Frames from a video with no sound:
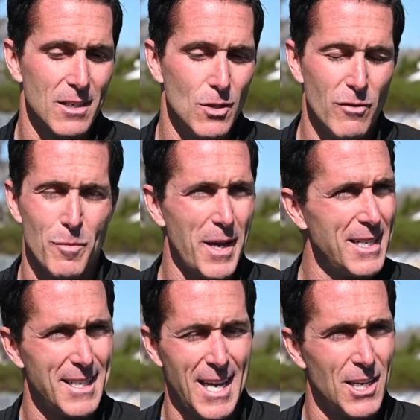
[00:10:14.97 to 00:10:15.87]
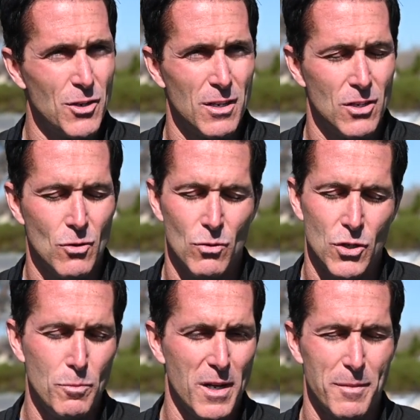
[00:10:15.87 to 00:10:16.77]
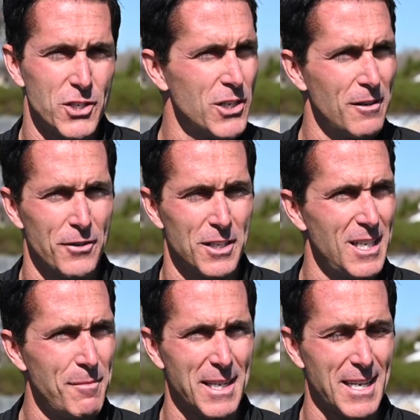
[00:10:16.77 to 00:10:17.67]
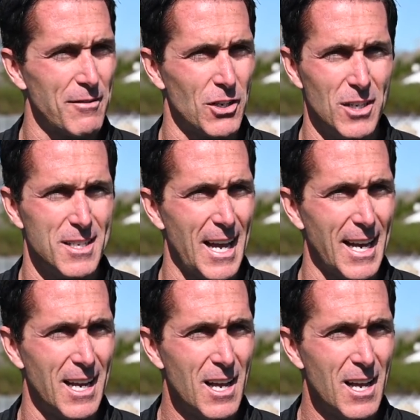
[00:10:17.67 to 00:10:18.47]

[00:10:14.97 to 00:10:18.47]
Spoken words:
you have a bad day, you better be cheering for your teammate to have a good day,